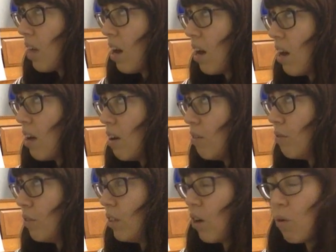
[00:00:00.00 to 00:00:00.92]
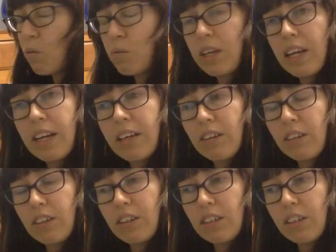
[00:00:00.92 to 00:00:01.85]
of, getting,
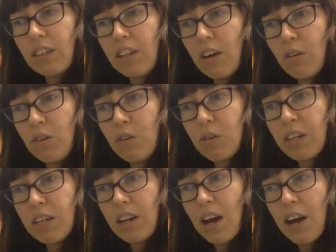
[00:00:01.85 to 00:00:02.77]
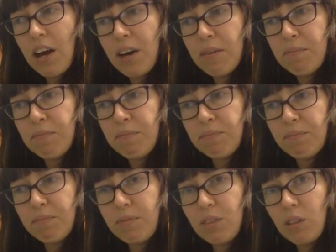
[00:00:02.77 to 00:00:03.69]
you
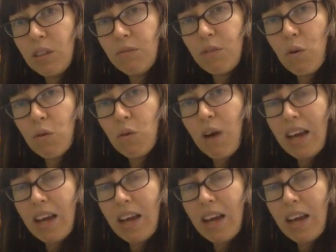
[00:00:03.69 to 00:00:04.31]
can do the vocal